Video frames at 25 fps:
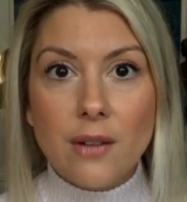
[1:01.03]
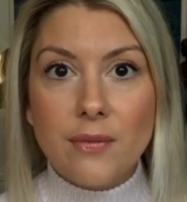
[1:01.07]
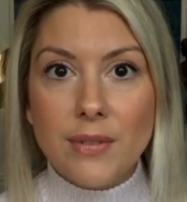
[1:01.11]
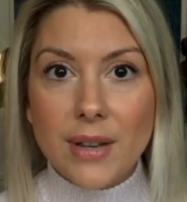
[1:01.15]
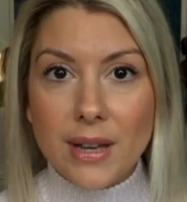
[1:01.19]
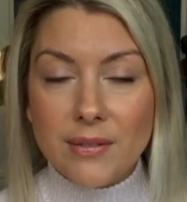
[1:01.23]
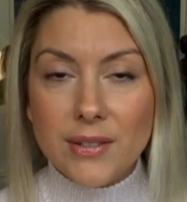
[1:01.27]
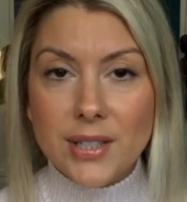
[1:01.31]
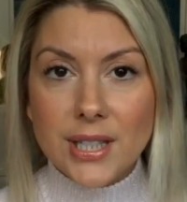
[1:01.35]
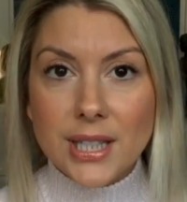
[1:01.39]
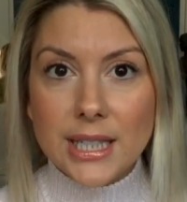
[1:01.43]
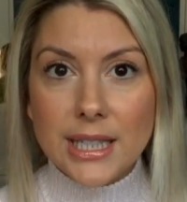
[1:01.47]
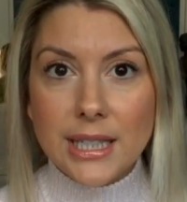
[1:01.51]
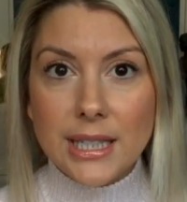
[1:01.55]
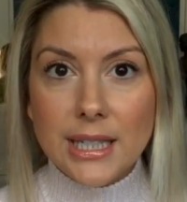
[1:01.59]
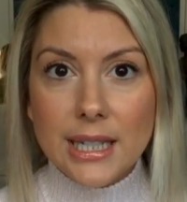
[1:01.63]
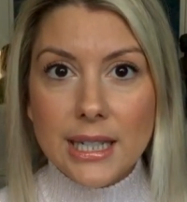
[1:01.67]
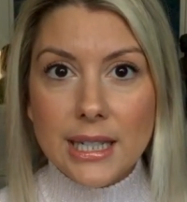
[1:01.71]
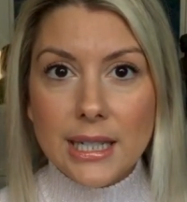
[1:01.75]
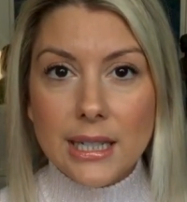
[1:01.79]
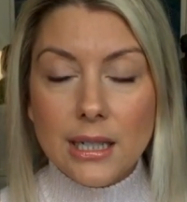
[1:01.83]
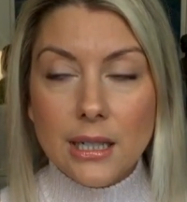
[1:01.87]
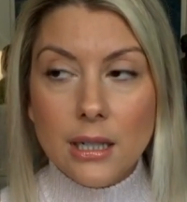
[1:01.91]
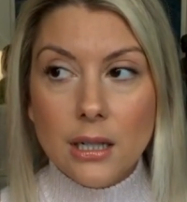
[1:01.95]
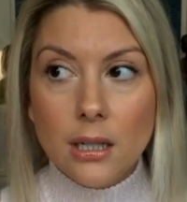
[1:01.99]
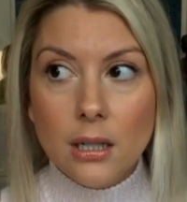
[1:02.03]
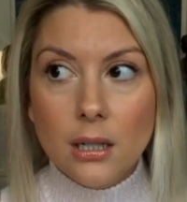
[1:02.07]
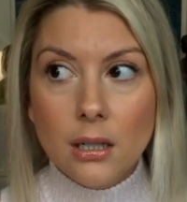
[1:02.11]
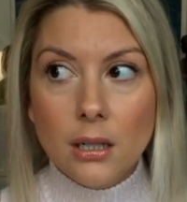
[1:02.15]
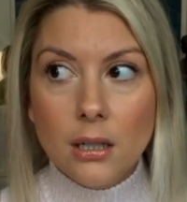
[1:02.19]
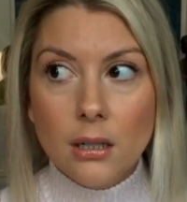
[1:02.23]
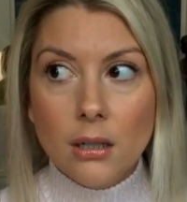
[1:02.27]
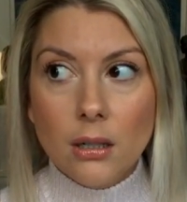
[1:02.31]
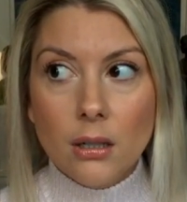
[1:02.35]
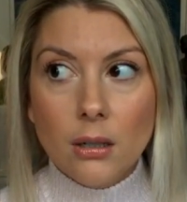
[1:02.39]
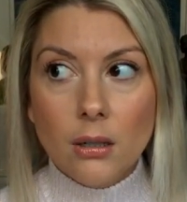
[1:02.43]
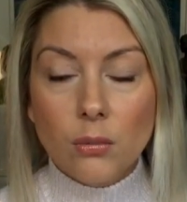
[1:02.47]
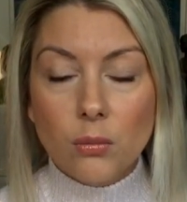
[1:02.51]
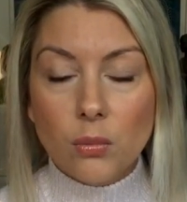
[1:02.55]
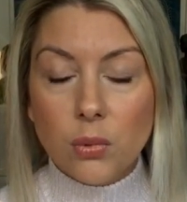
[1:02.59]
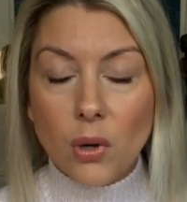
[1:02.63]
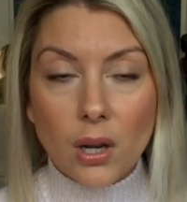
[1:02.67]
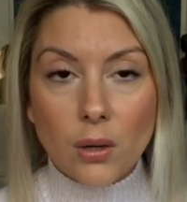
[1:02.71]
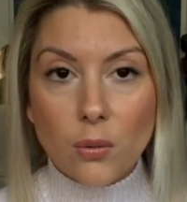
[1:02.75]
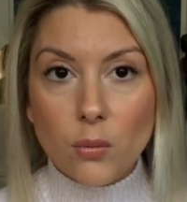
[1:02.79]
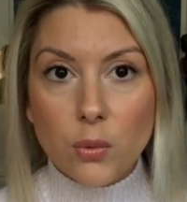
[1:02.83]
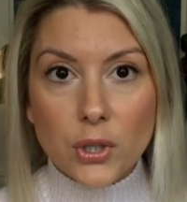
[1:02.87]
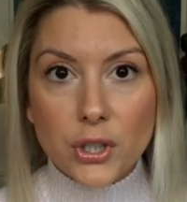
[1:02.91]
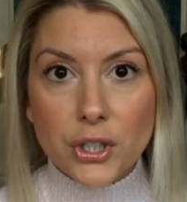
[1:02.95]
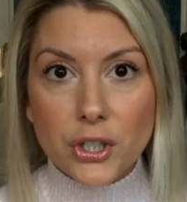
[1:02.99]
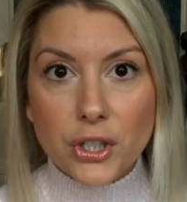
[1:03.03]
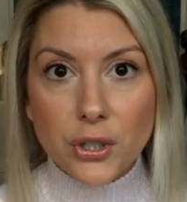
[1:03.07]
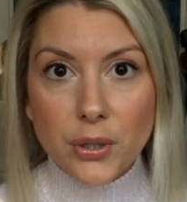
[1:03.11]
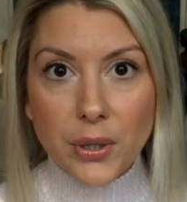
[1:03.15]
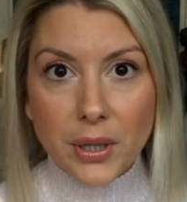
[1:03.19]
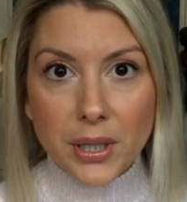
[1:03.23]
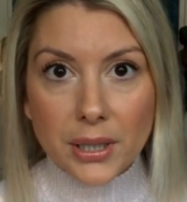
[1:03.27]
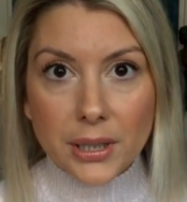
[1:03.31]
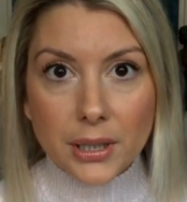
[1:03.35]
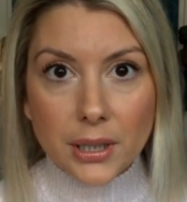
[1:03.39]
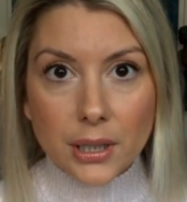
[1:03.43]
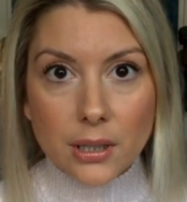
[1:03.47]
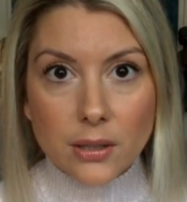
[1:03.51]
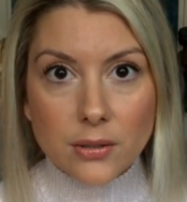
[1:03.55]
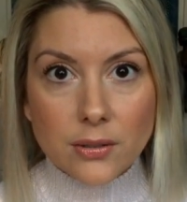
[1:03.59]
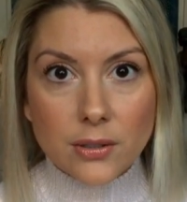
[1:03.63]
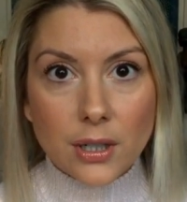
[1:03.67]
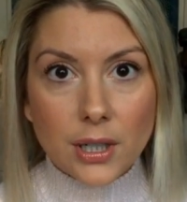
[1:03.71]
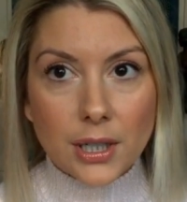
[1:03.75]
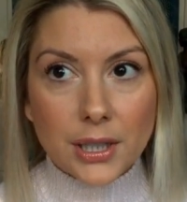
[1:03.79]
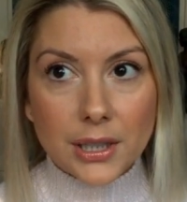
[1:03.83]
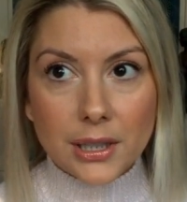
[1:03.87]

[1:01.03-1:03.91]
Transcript: I've ever seen it. Like, what are you doing?" And I was